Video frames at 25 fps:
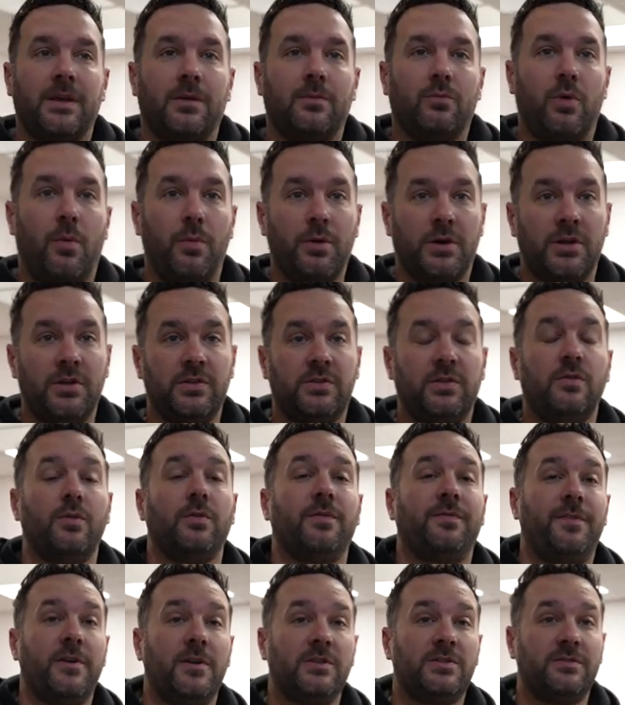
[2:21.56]
What we're going to
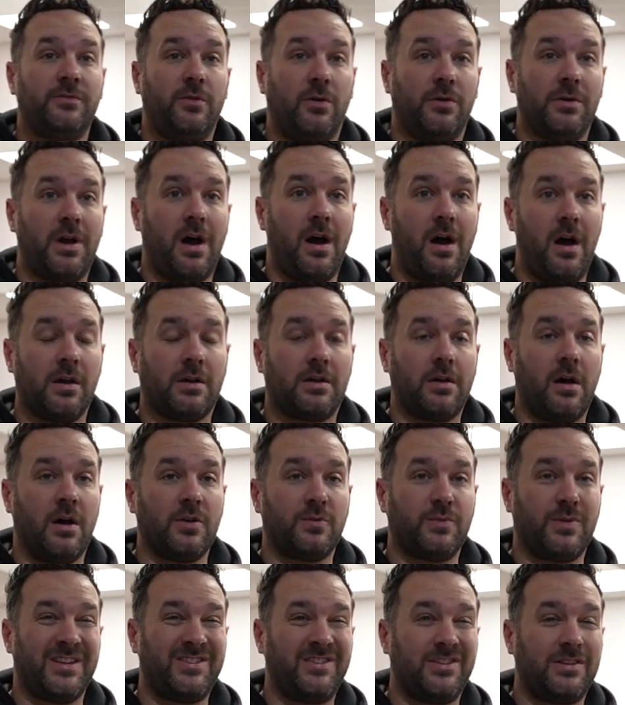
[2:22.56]
do, first of all, on our
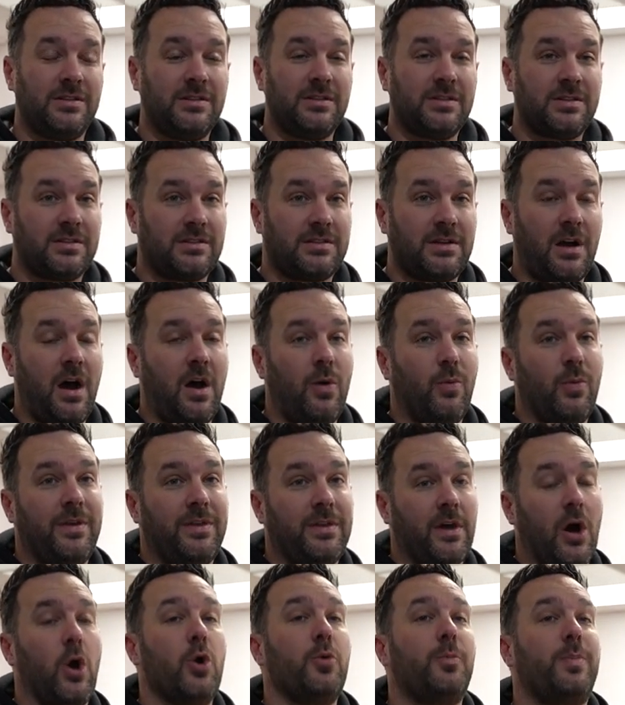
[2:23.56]
cars, we're actually going to start
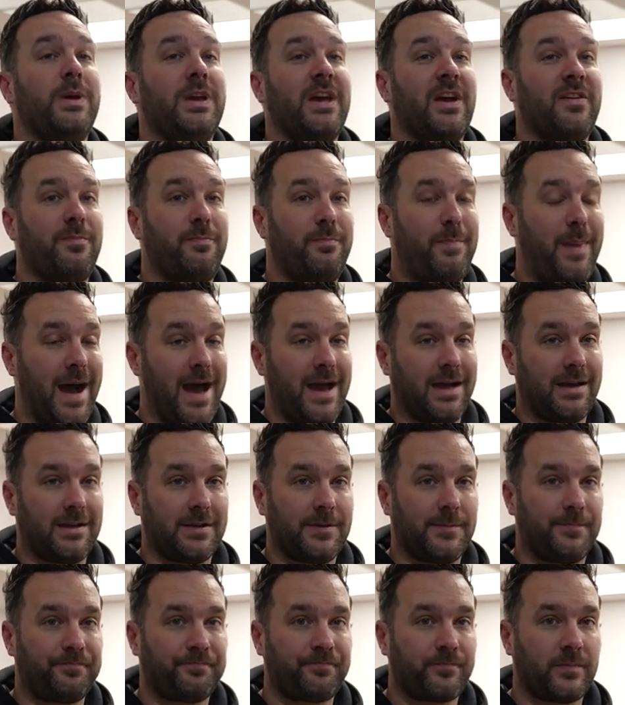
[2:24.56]
with OPF back.